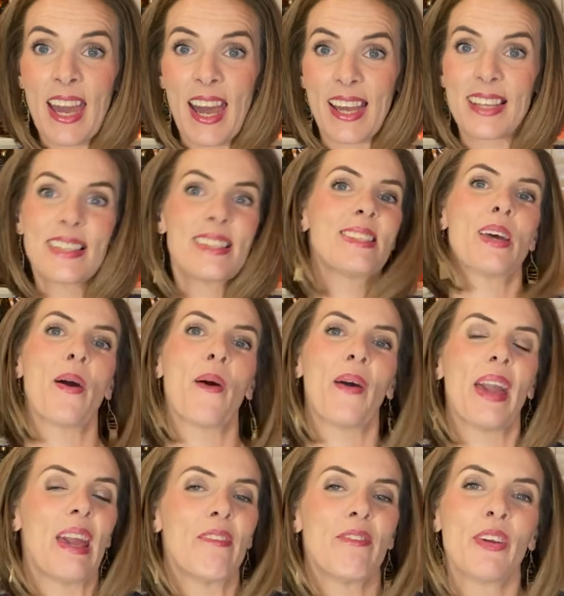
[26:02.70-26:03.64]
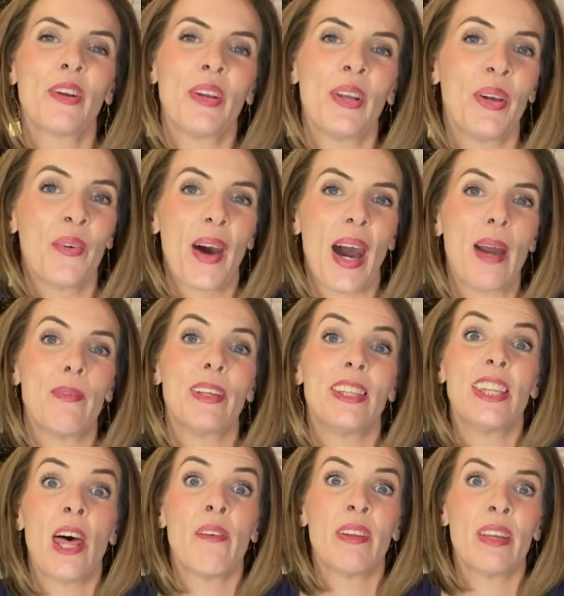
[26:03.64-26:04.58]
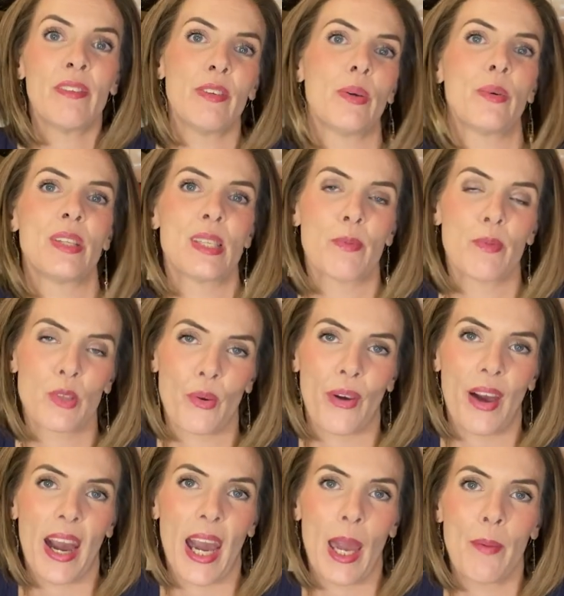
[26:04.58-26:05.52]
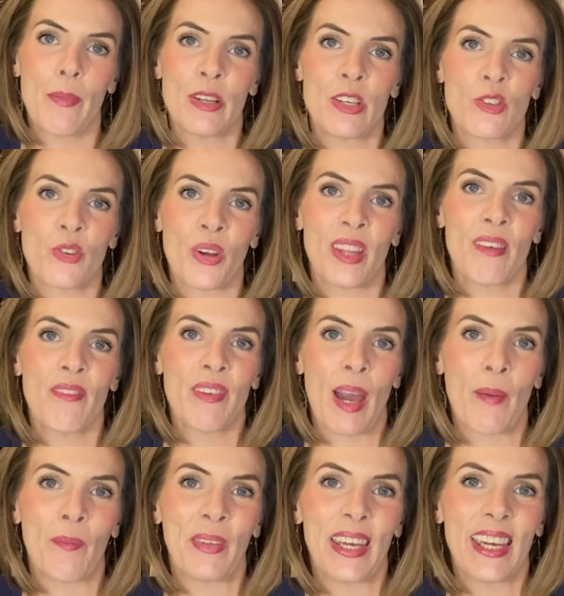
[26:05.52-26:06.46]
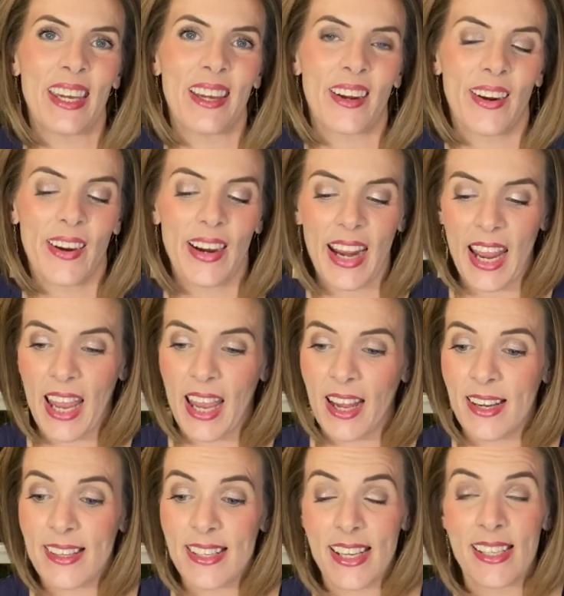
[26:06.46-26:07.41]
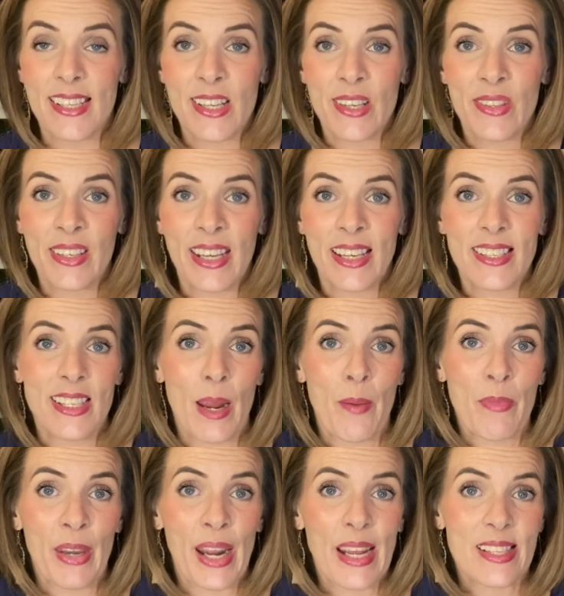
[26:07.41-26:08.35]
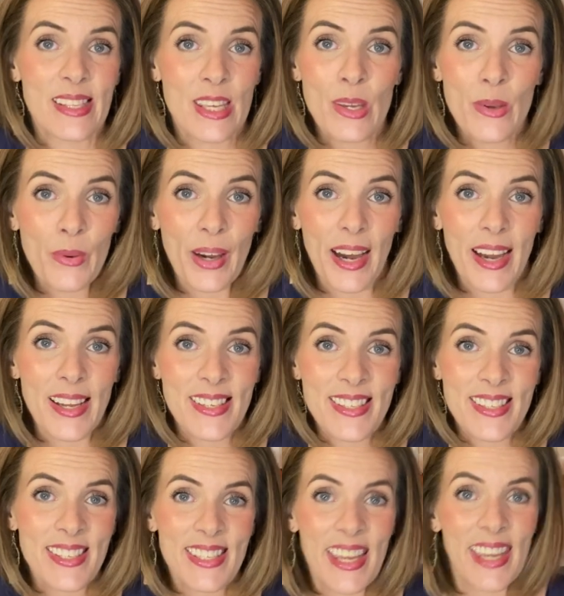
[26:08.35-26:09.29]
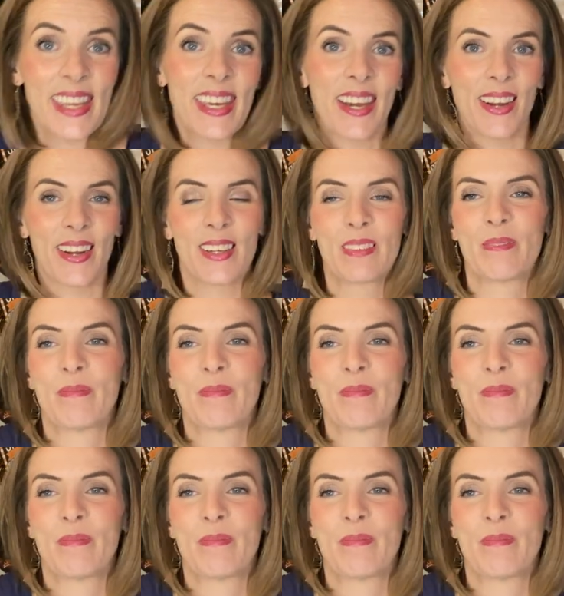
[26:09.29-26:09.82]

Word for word: Yeah, so if you're new, I would love it if you would subscribe and join the family here. And until the next time that I see you guys, take care.